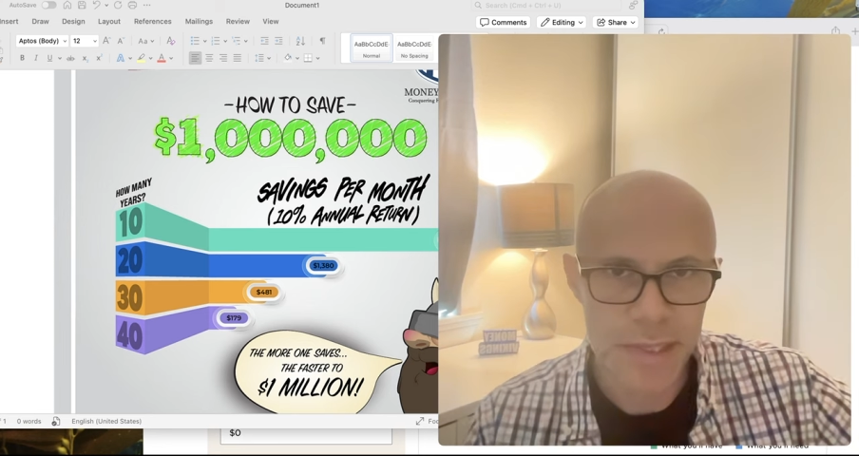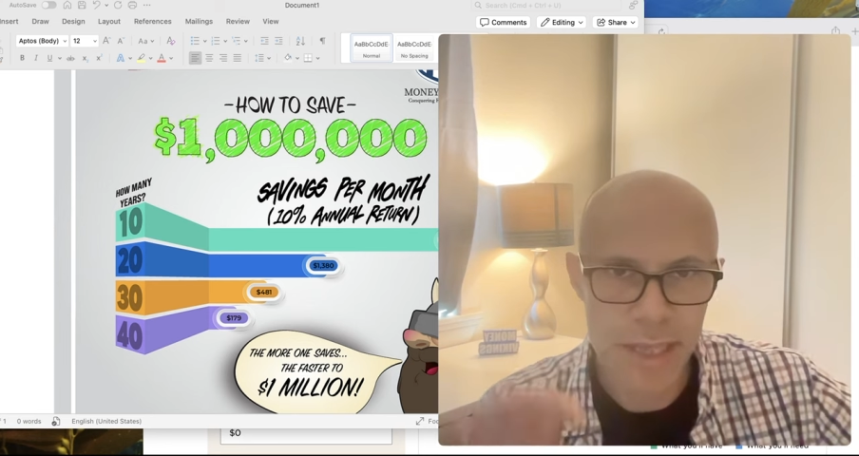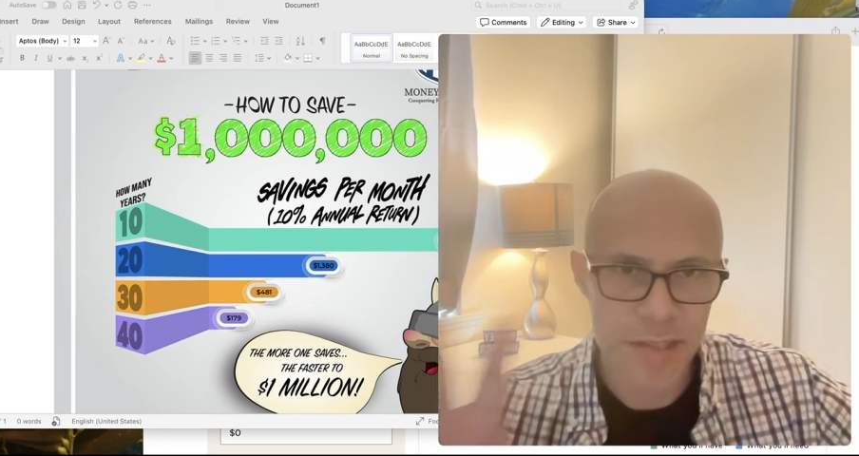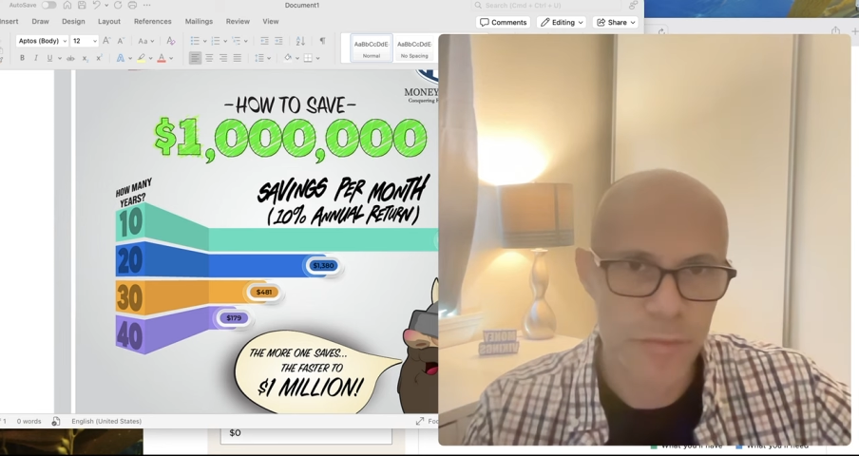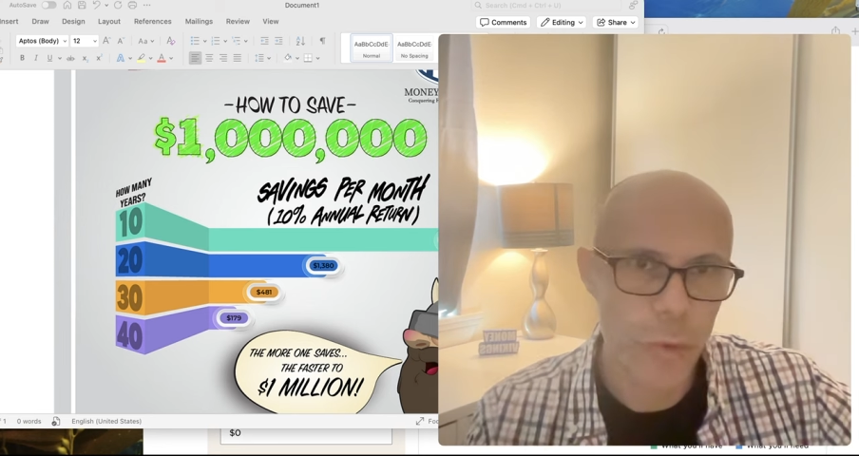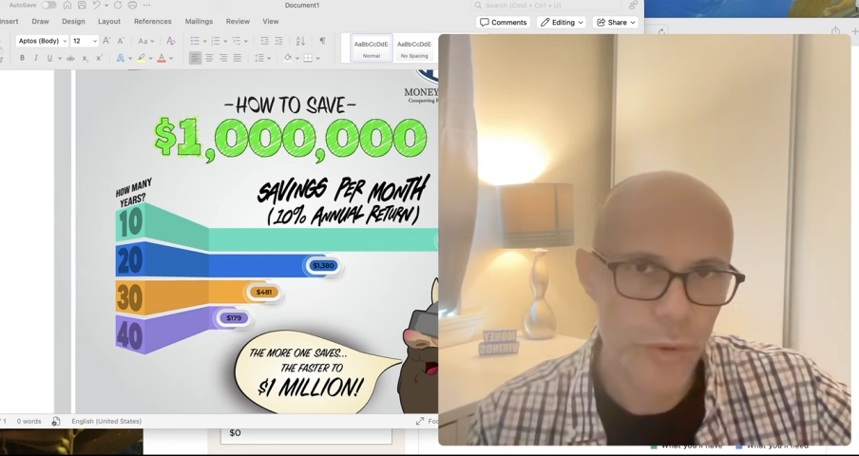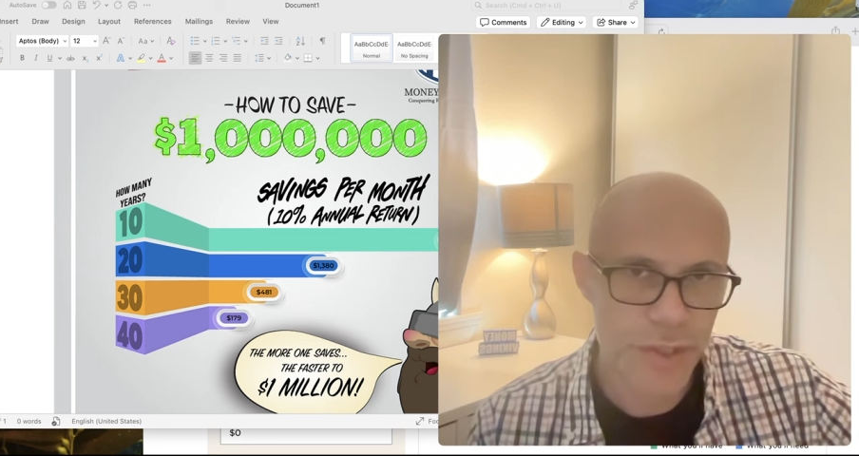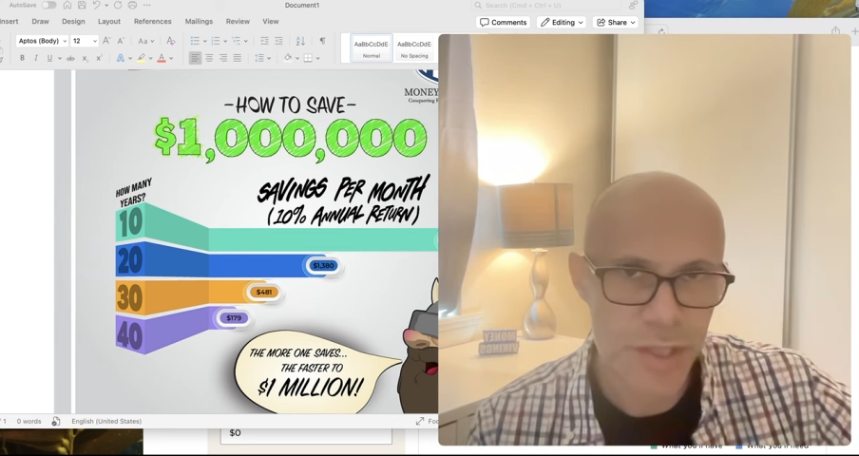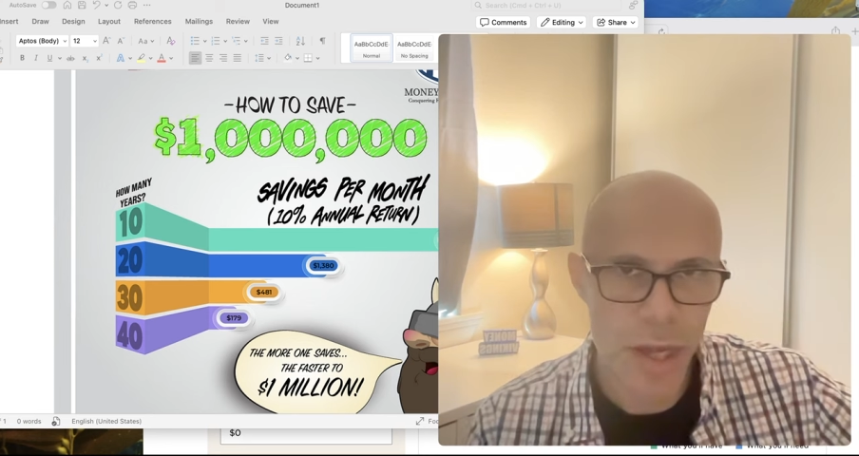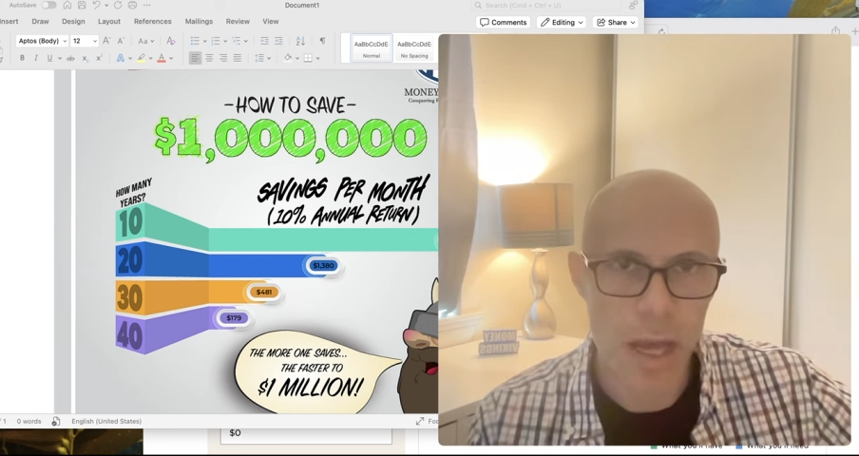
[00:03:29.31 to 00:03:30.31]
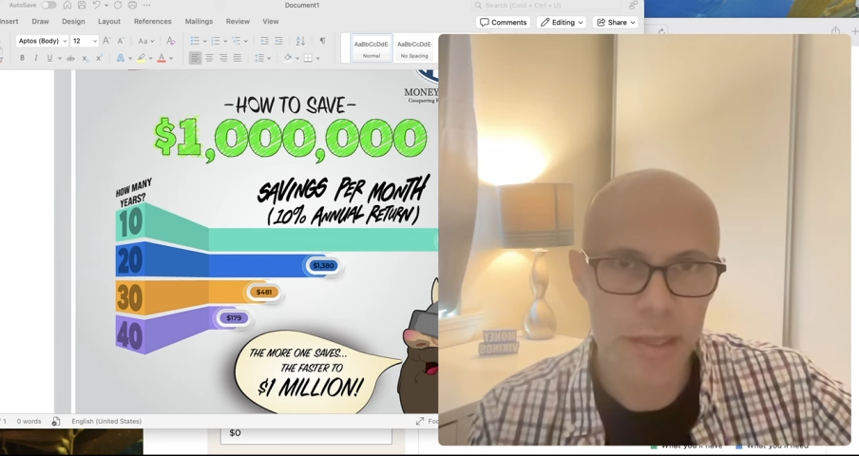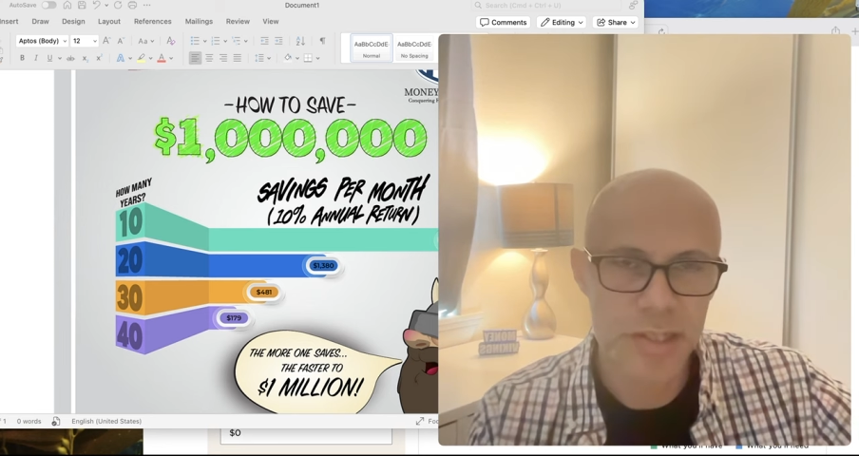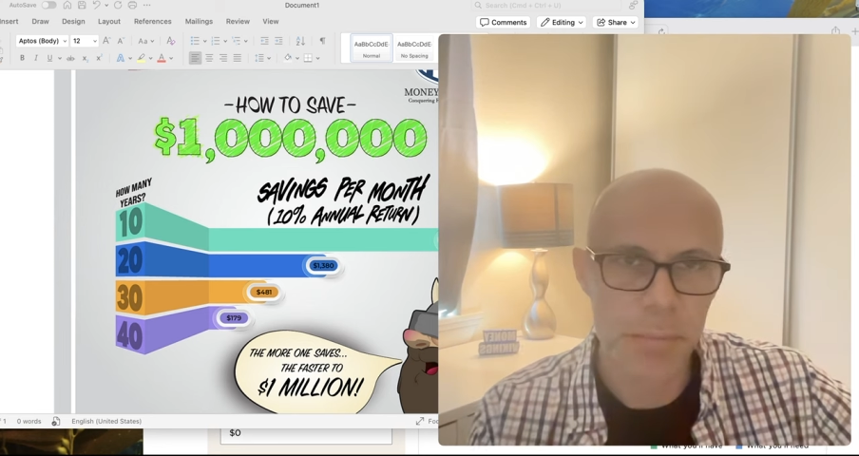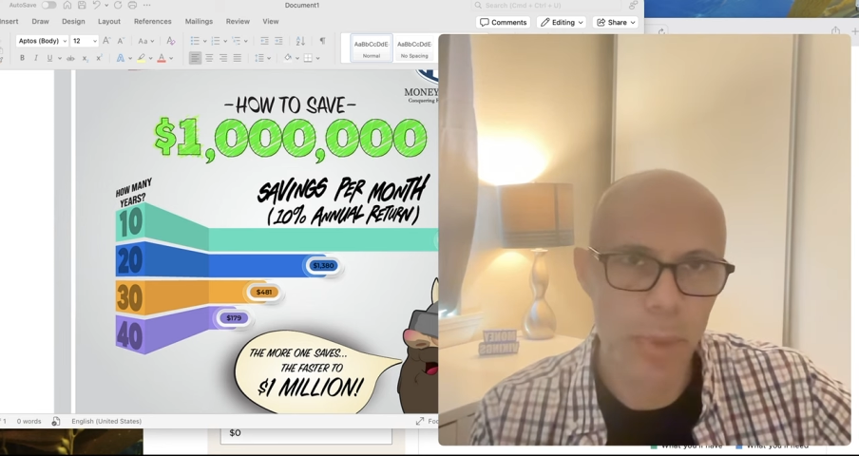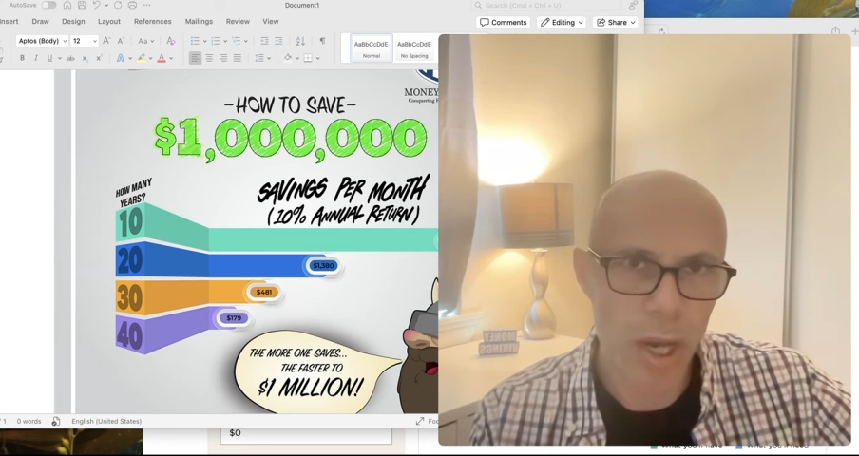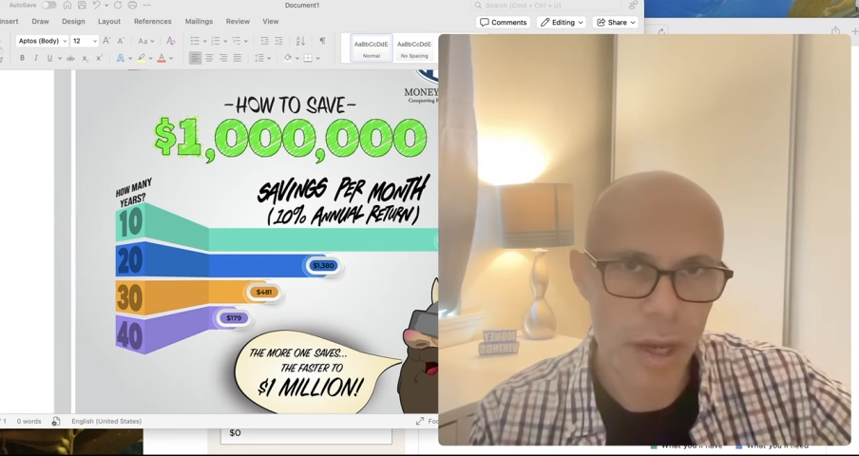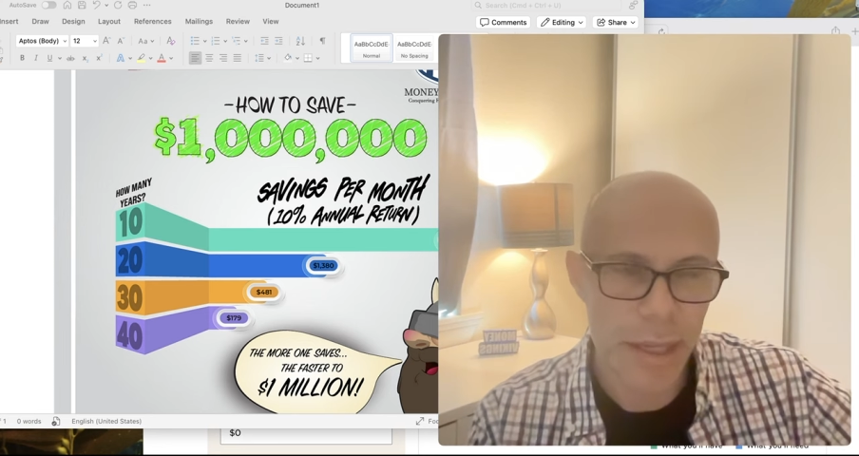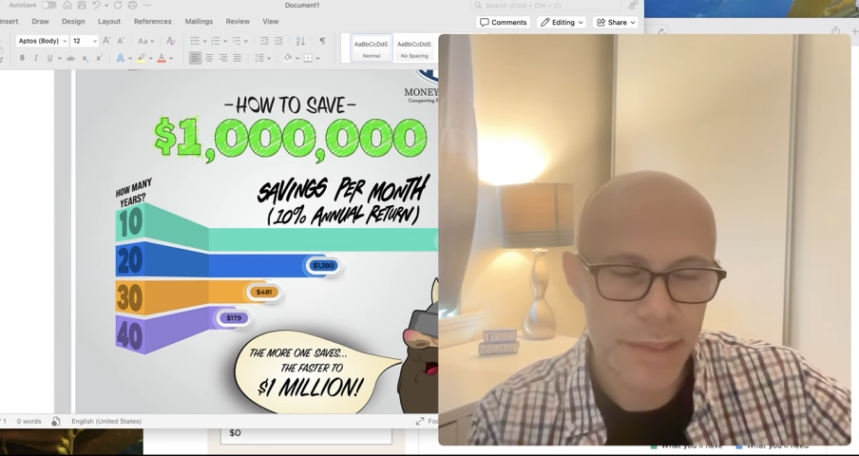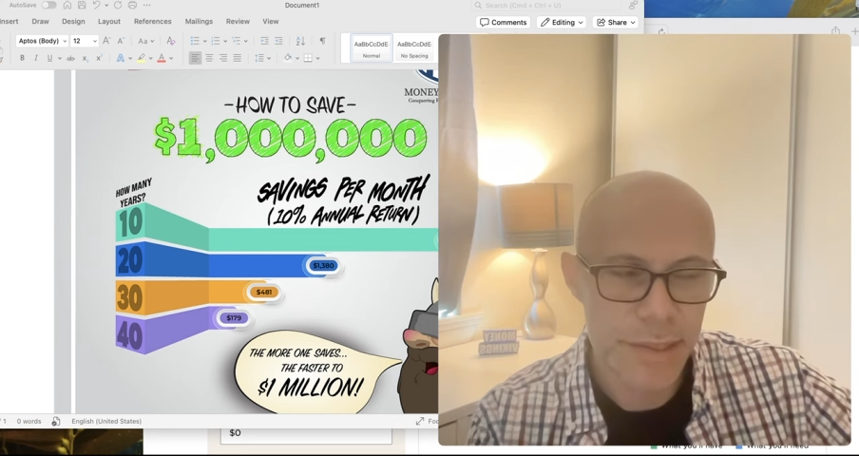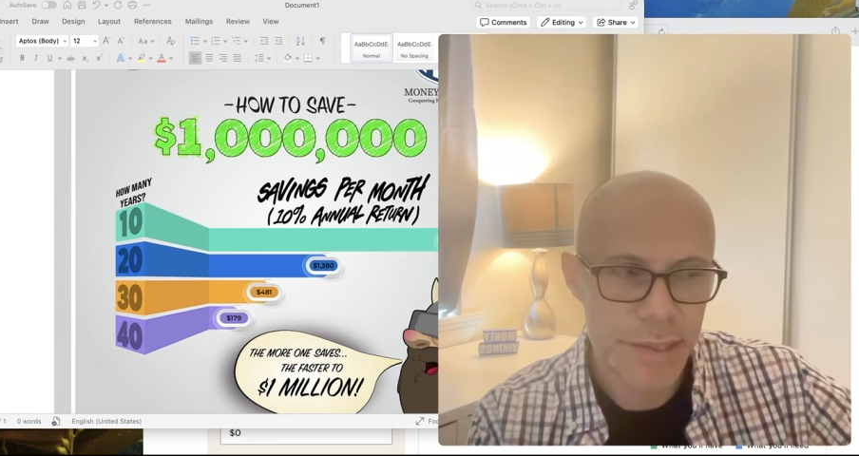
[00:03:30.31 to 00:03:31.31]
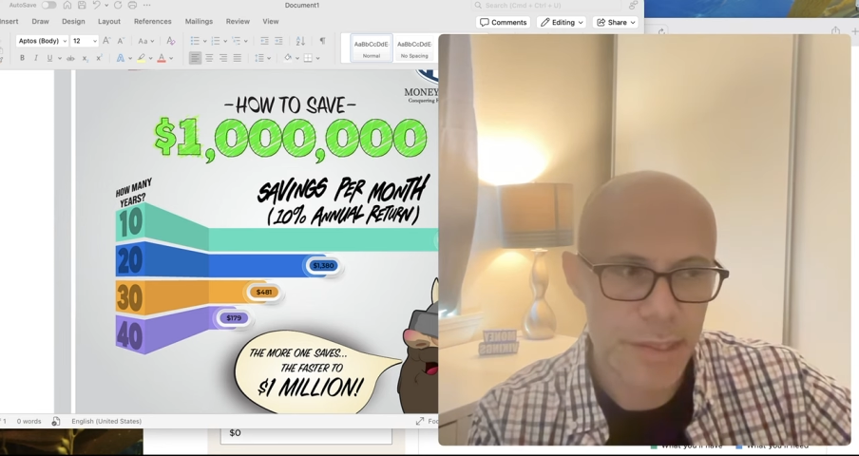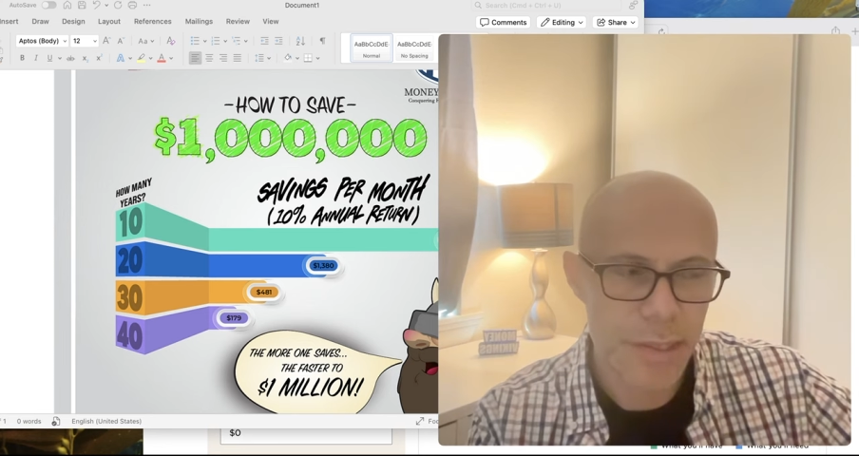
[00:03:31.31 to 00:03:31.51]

has some growth stocks, some bonds,